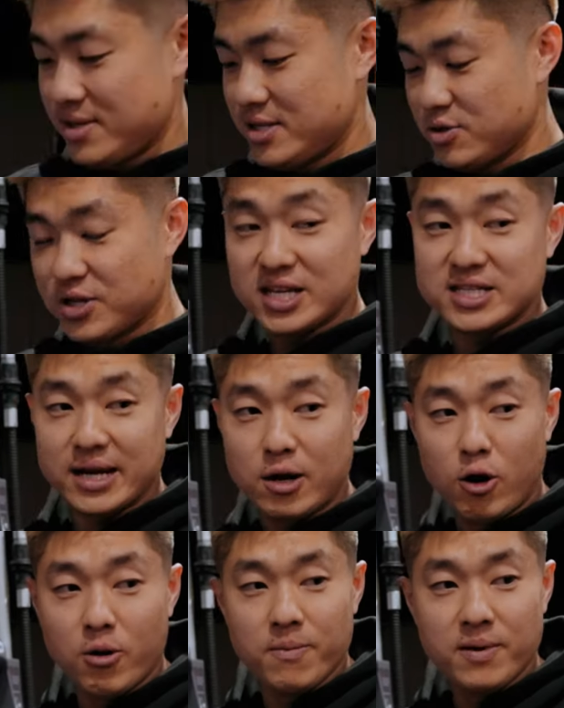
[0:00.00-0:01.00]
So they're gonna take
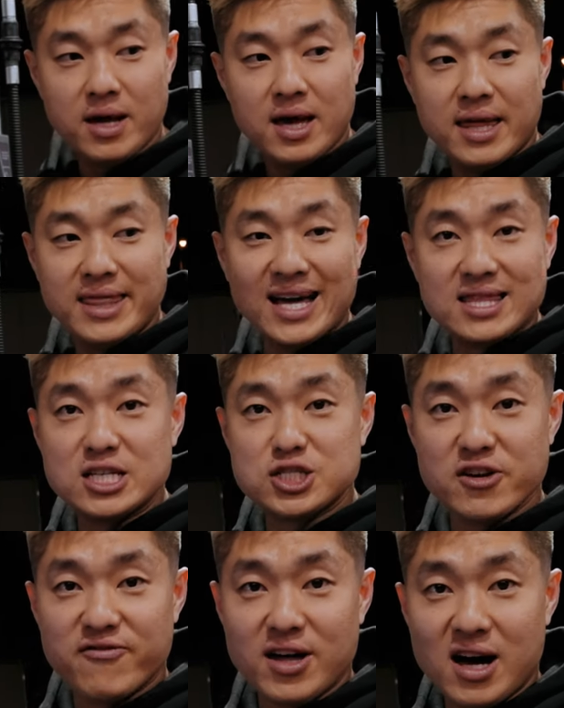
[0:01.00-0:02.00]
home, not this
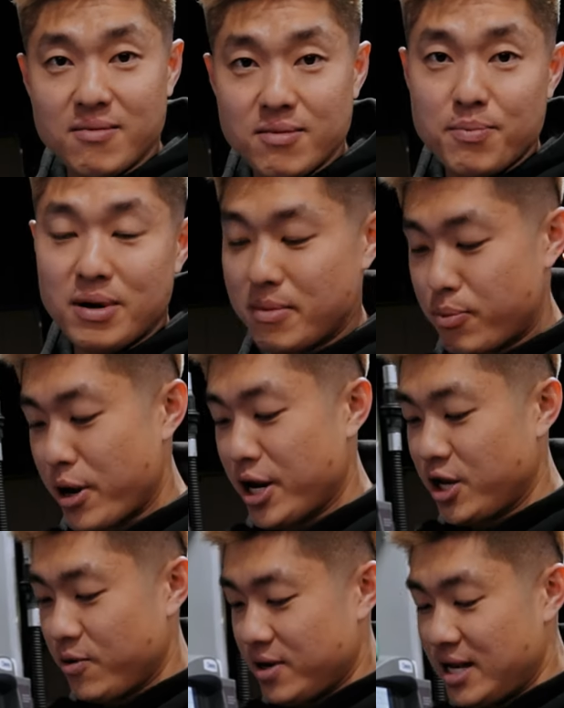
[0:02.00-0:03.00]
shift knob, but a brand
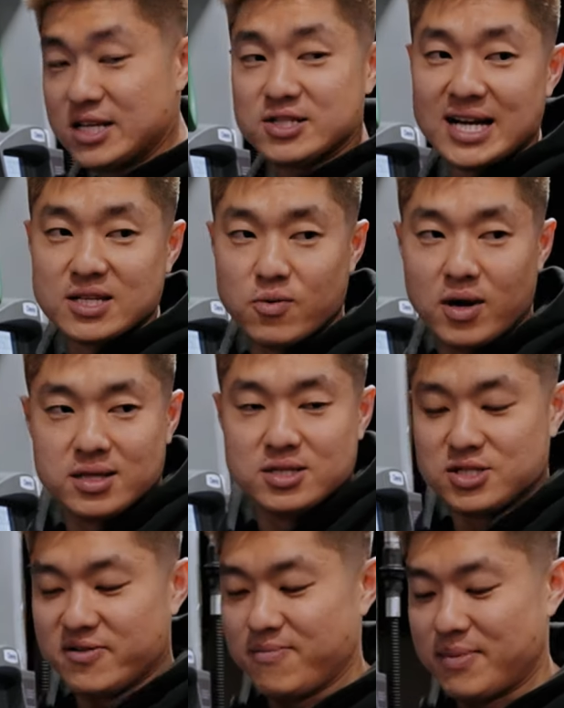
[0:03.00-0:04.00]
new one. Unless you guys want this
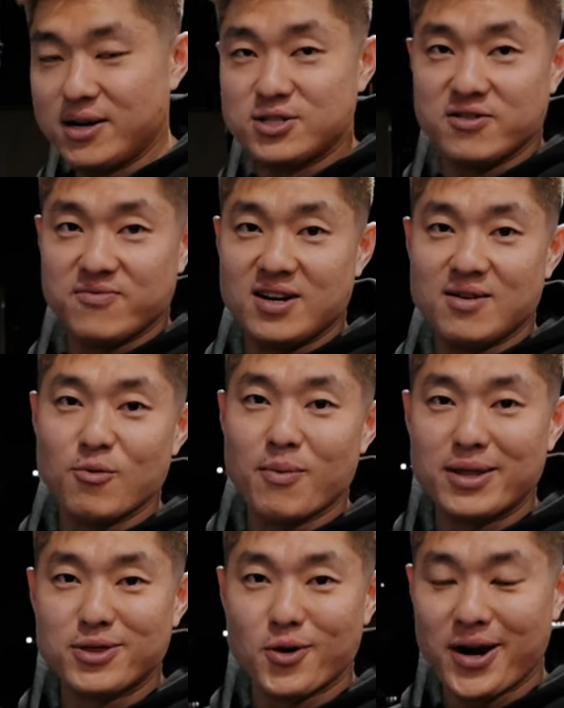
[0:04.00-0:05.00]
shift, my shift knob, with
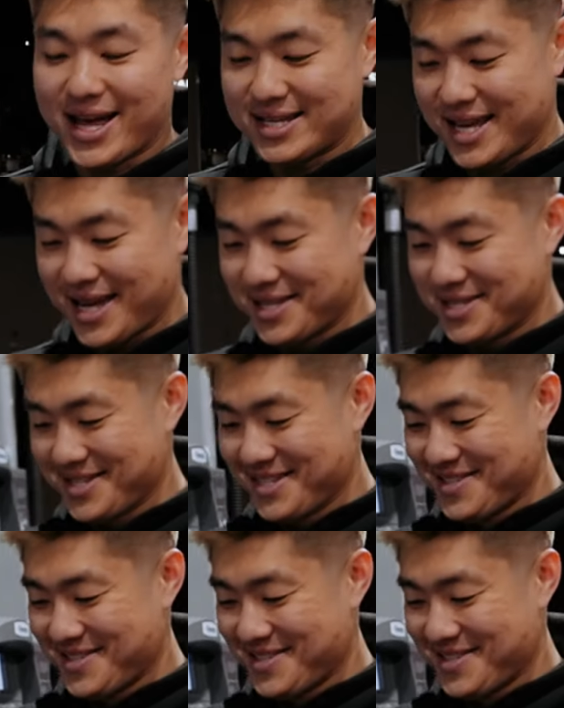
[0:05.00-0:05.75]
my dirty ass hands.